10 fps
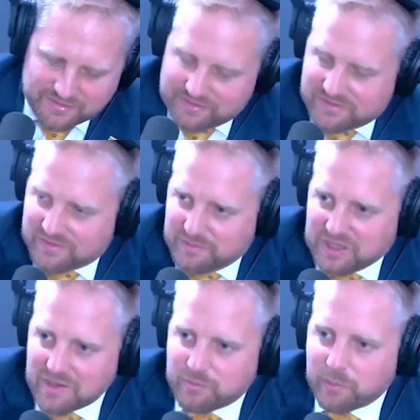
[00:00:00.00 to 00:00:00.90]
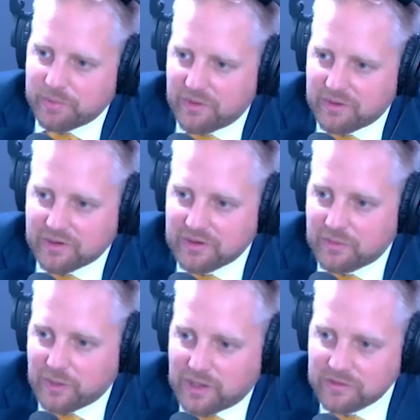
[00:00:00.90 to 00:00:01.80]
just became popular, and
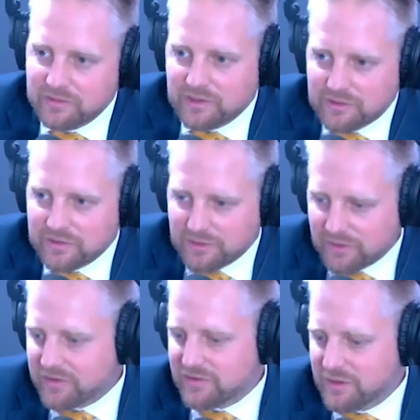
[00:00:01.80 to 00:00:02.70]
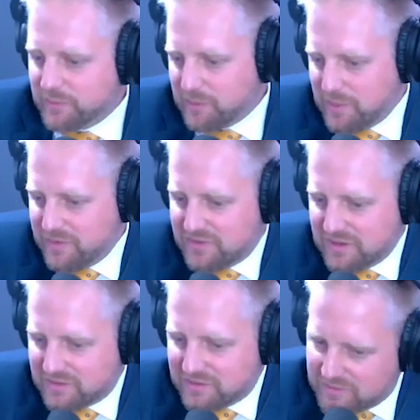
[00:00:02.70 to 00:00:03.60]
honestly the problem is that